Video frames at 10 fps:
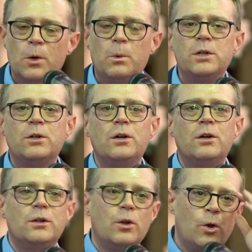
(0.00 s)

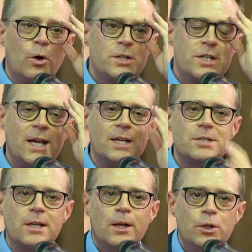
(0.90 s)
when the Lord
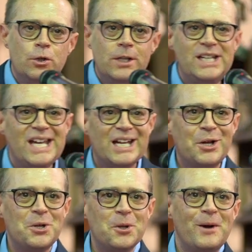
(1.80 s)
says, you need to get
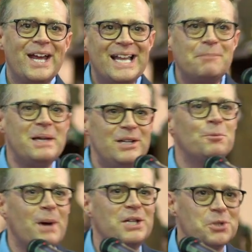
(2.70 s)
out of the way and let me
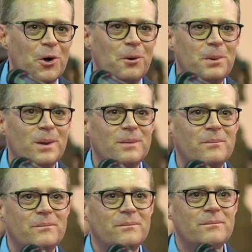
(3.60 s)
do my job.
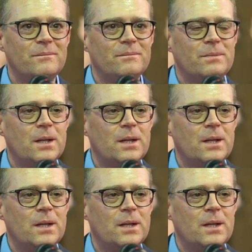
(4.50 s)
Amen.